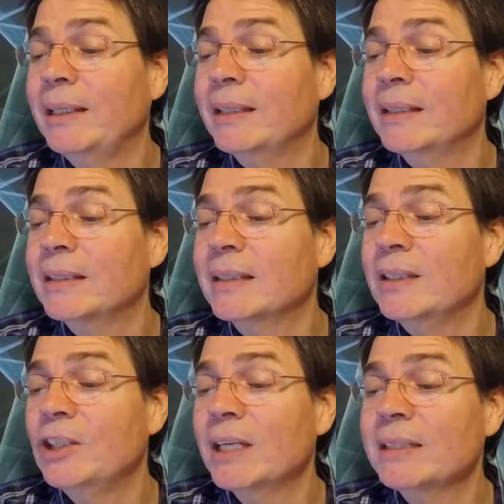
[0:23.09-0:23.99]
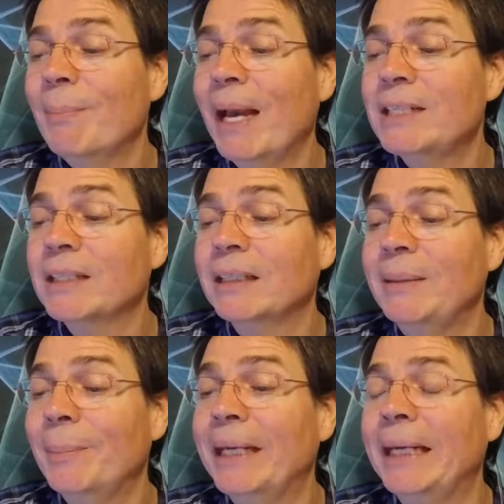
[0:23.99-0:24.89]
is Just
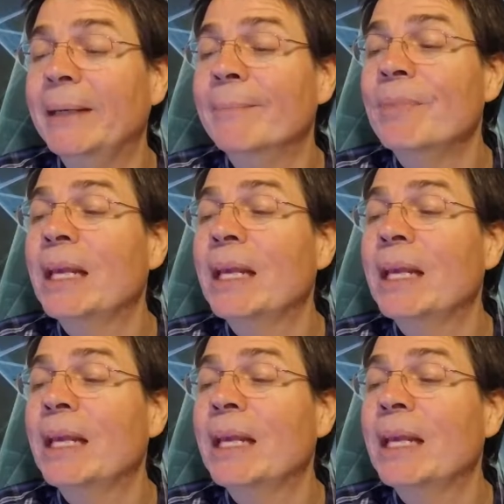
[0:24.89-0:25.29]
Magically Me.